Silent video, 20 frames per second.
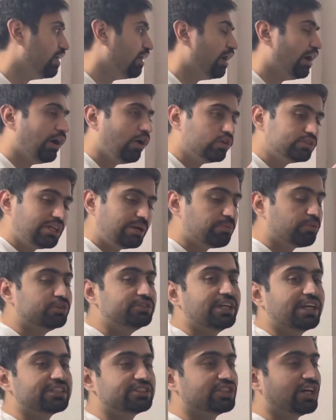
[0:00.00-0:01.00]
how the
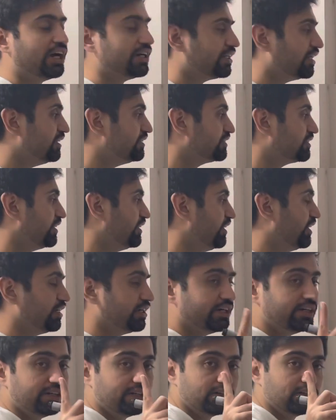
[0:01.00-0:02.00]
project charter is
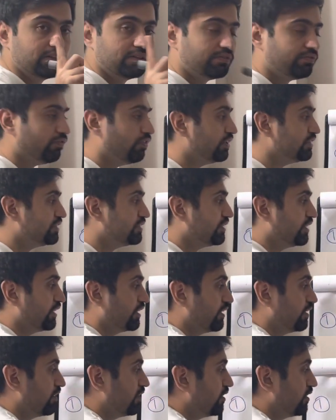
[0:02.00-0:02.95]
created. First time,